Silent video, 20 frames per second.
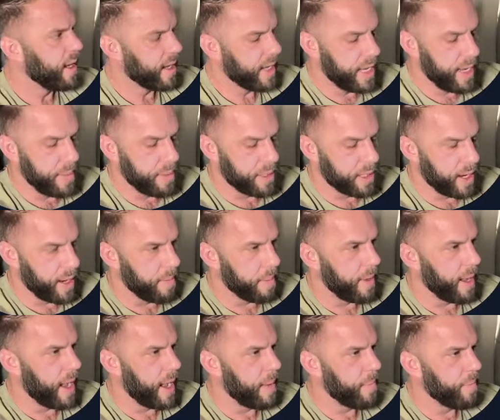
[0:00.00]
keep some,
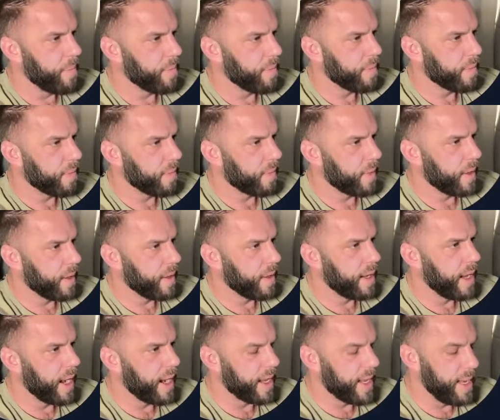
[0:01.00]
um,
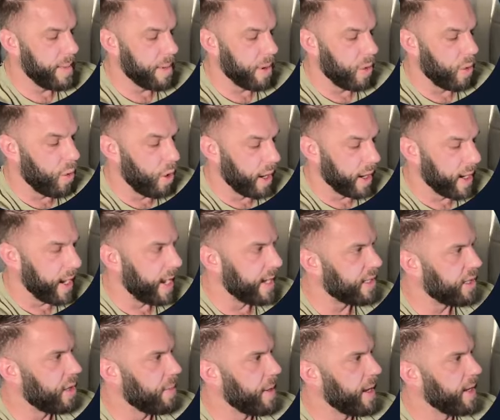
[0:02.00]
kind of keep it
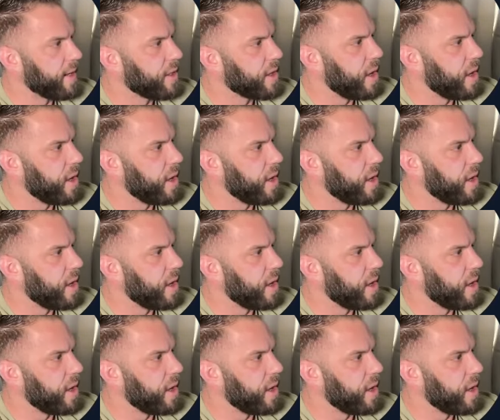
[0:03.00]
organized a little bit.